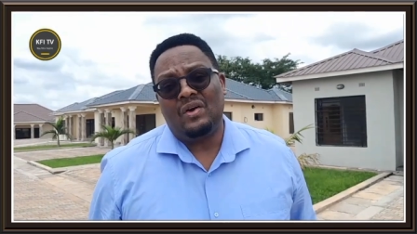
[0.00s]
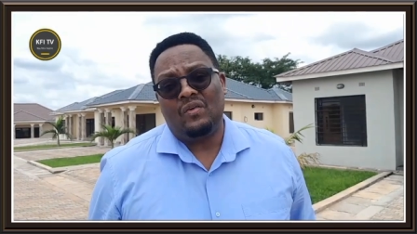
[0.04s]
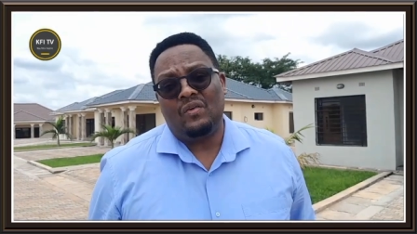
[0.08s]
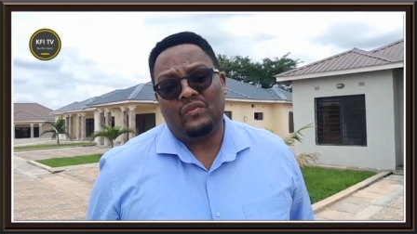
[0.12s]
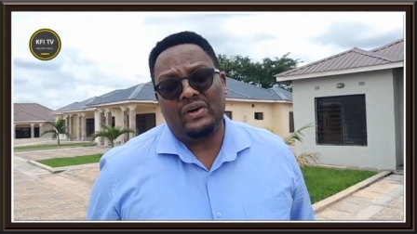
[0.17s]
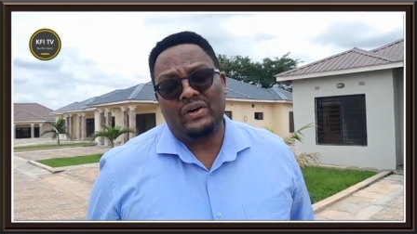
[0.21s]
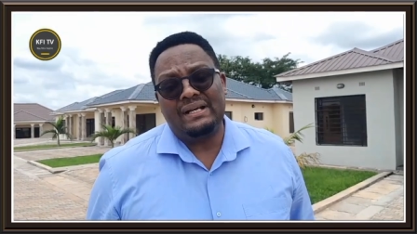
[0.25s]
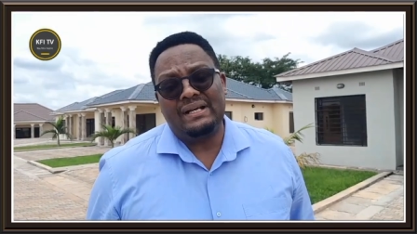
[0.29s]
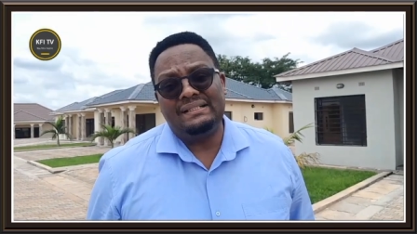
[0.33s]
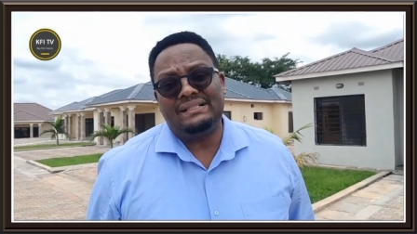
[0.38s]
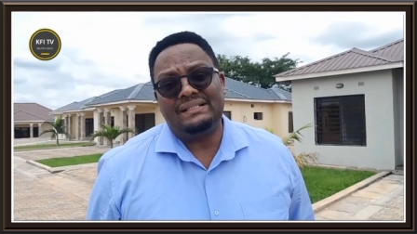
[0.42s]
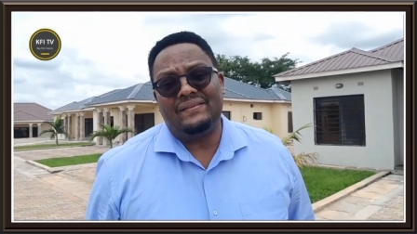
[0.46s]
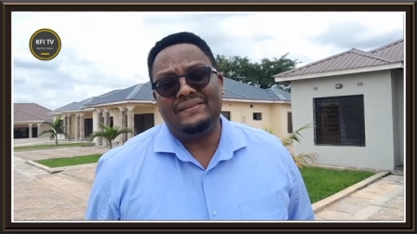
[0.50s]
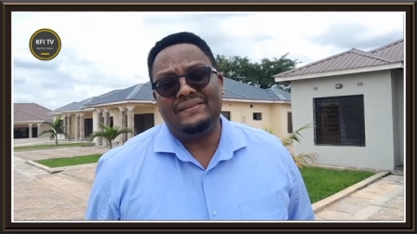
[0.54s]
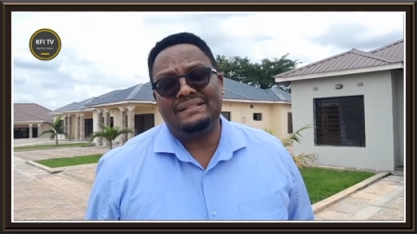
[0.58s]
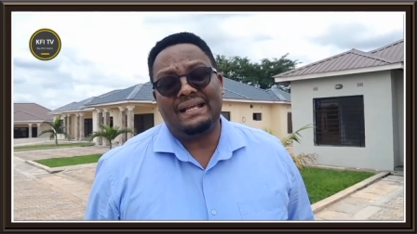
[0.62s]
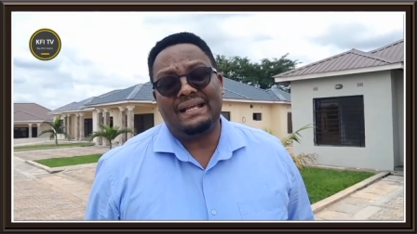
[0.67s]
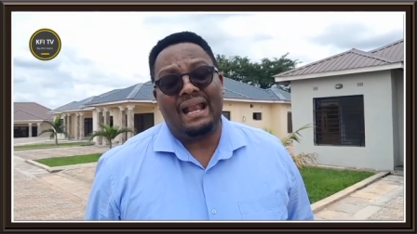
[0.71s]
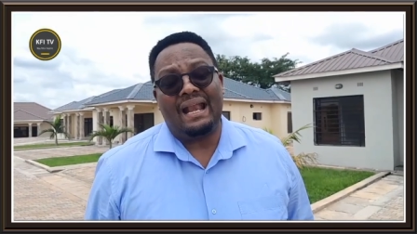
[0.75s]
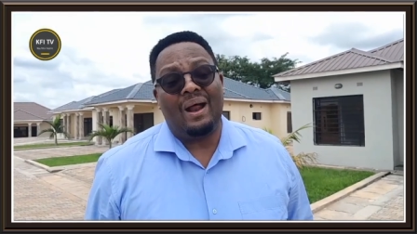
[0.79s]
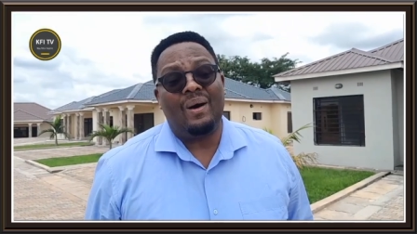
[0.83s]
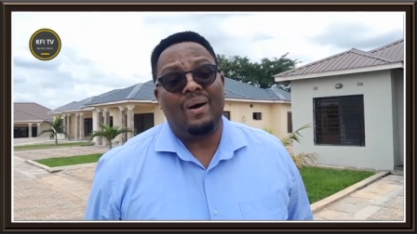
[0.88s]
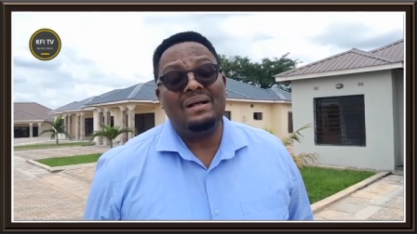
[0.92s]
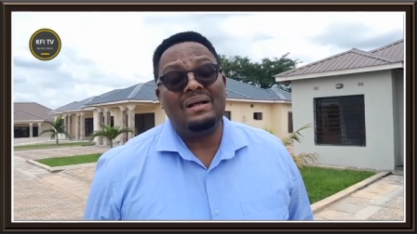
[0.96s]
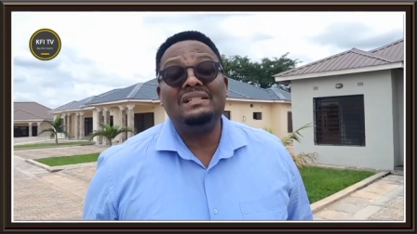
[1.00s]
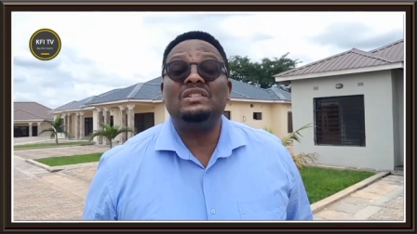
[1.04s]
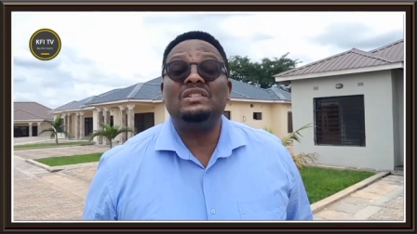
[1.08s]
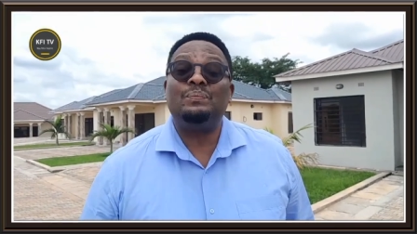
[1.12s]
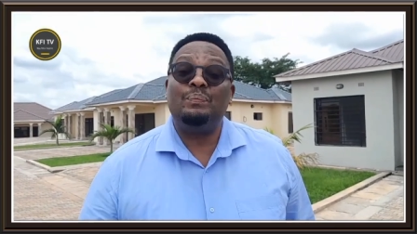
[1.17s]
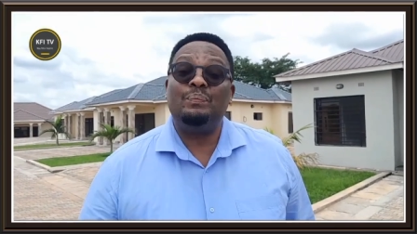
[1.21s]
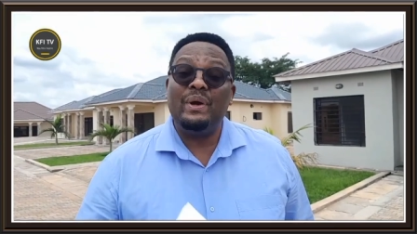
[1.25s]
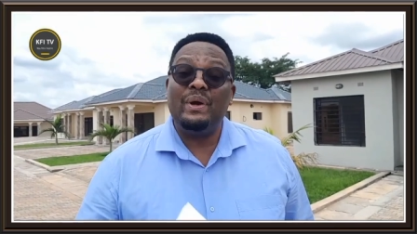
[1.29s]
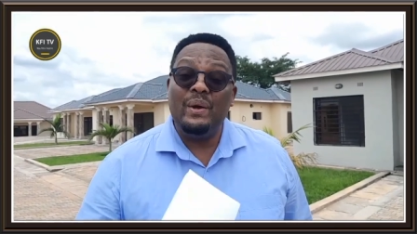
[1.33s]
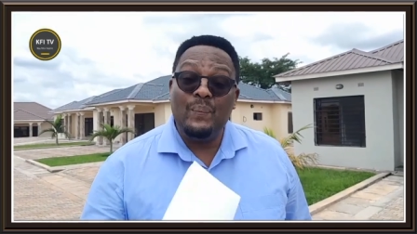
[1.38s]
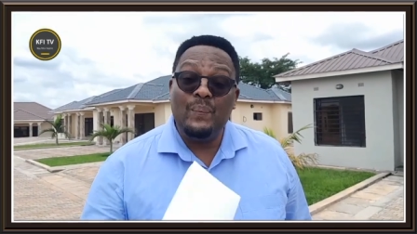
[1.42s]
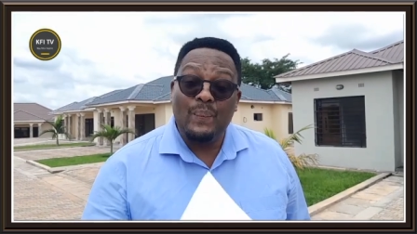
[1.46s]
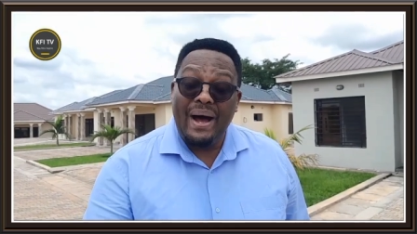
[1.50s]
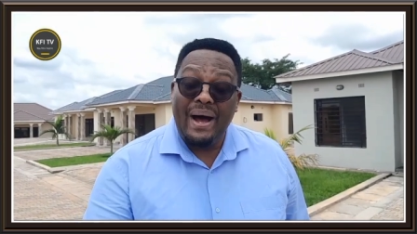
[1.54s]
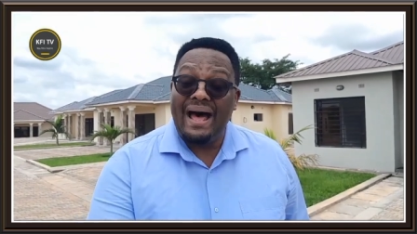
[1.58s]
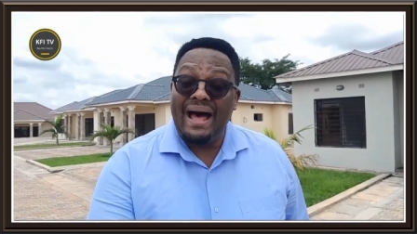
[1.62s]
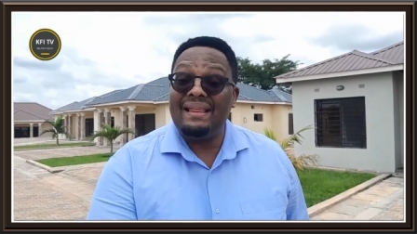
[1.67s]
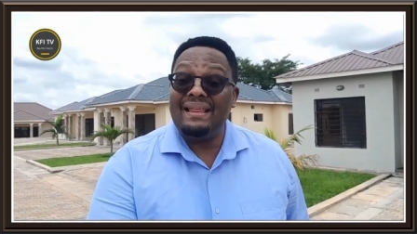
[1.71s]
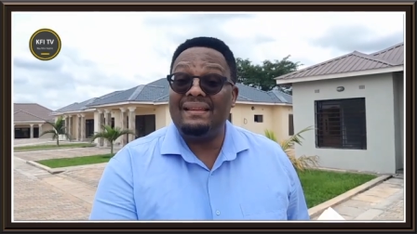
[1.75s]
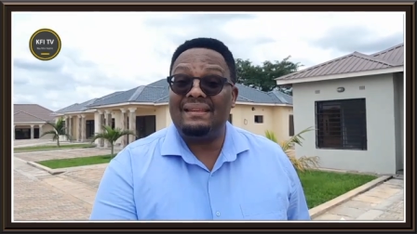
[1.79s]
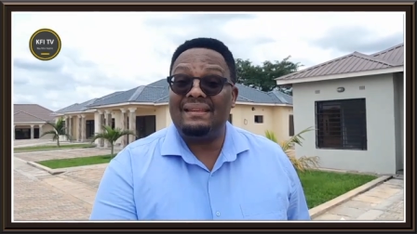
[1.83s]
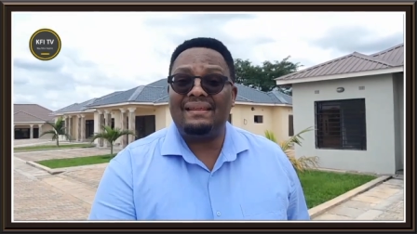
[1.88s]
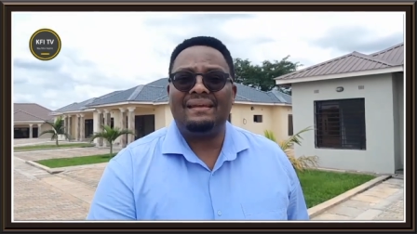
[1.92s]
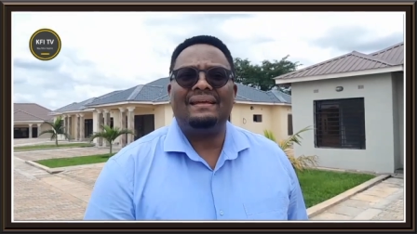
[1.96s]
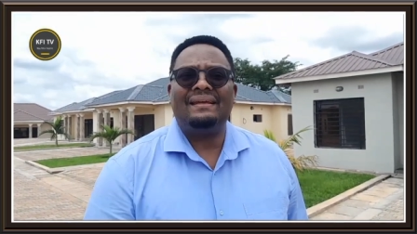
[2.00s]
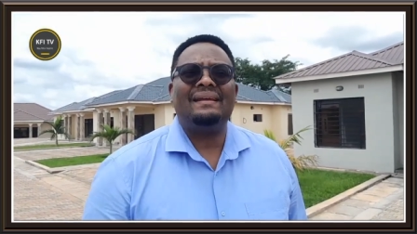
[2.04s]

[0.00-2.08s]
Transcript: foreign service allowance per month.